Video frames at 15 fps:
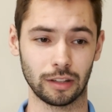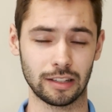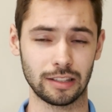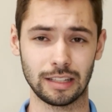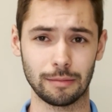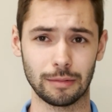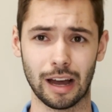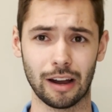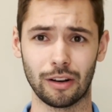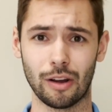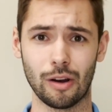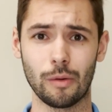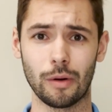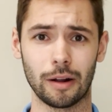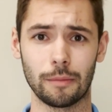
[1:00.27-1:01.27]
It seemed out of
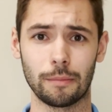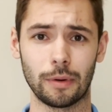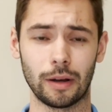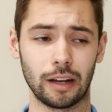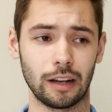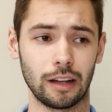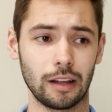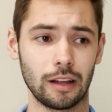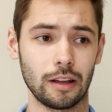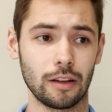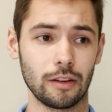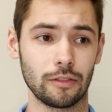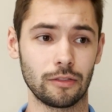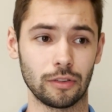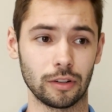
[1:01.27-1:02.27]
nowhere, but
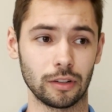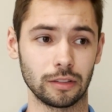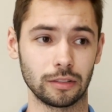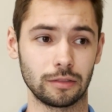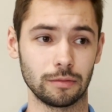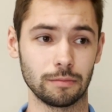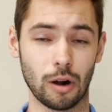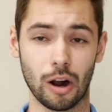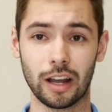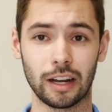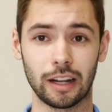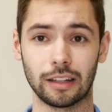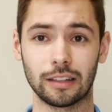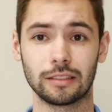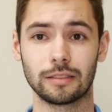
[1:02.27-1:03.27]
for
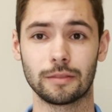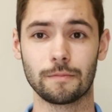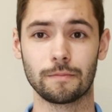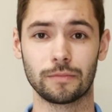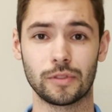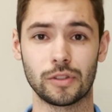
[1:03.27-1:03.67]
marketing.